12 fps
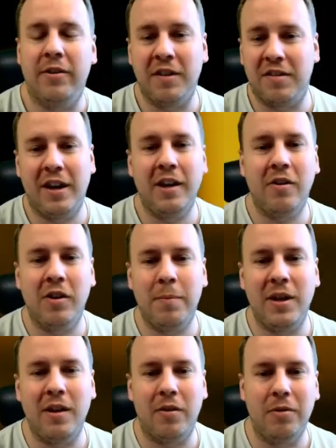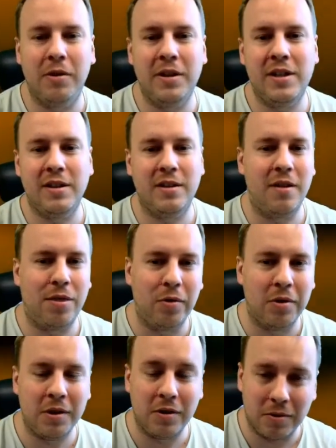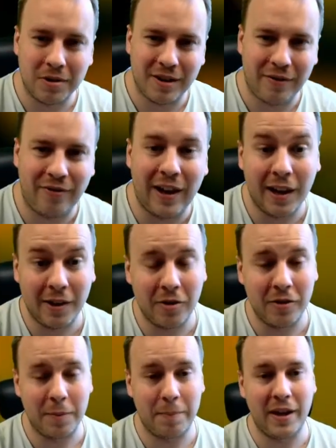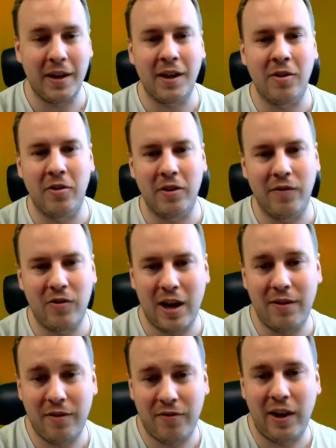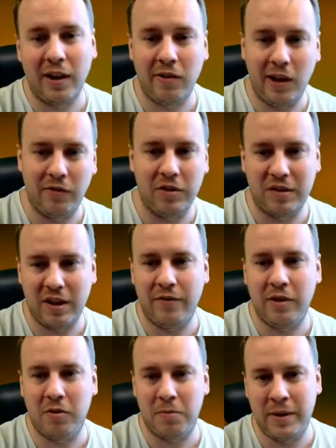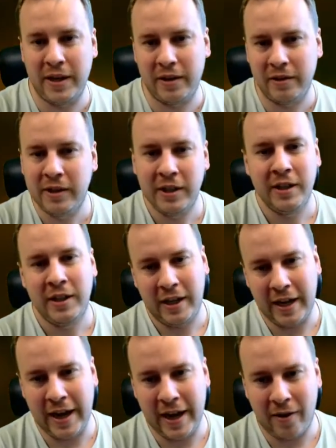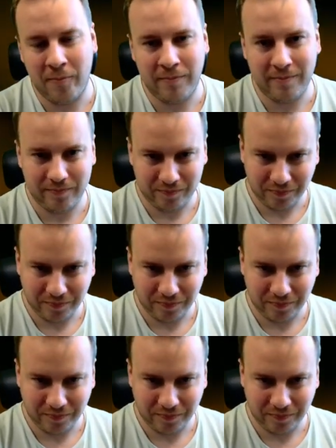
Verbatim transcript: It's either gonna be the Hornet, the Thorn, or the Falcon, depending on if you have the Falcon level 7 or better. Um,